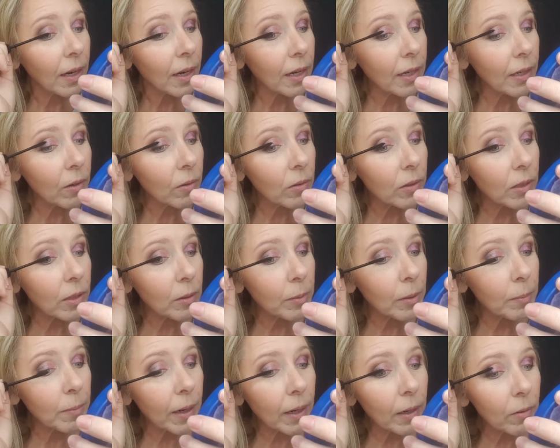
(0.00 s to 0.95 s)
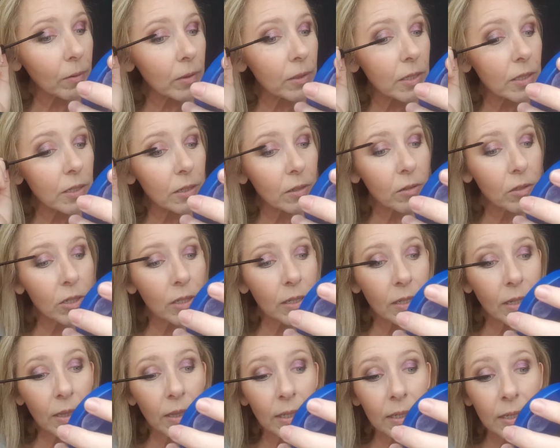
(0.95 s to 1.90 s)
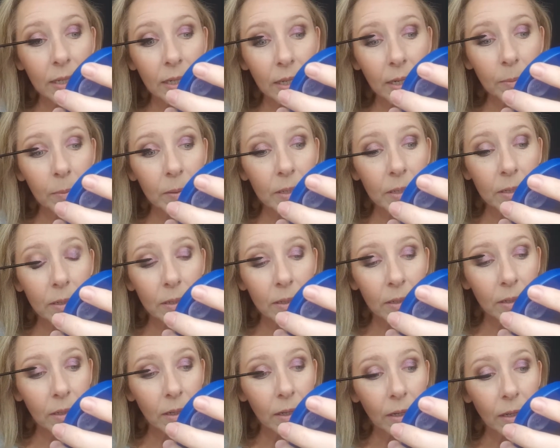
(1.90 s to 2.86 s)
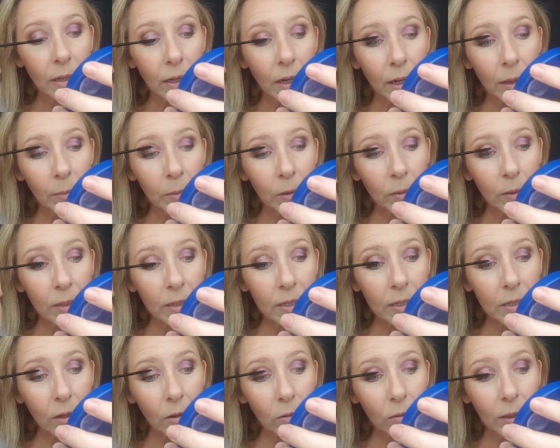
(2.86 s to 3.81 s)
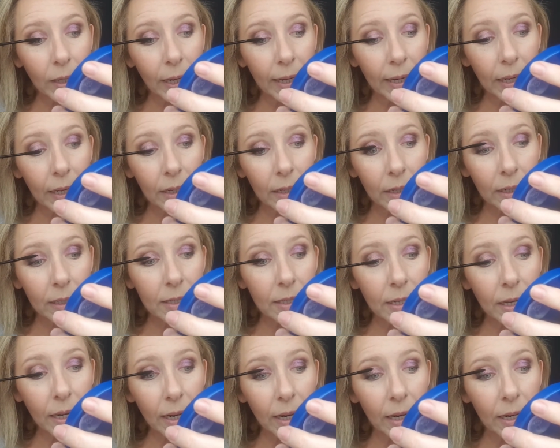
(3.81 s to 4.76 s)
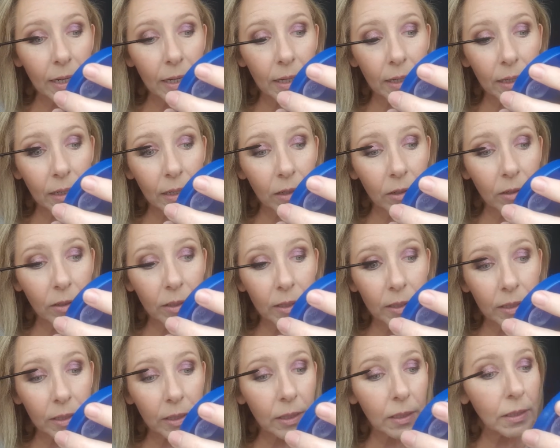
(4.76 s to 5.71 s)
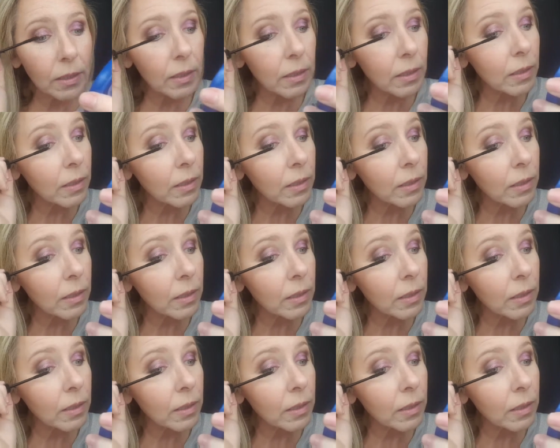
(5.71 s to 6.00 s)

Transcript: I go a little bit backwards too, just on the tips. I'm going so light, it's like crazy.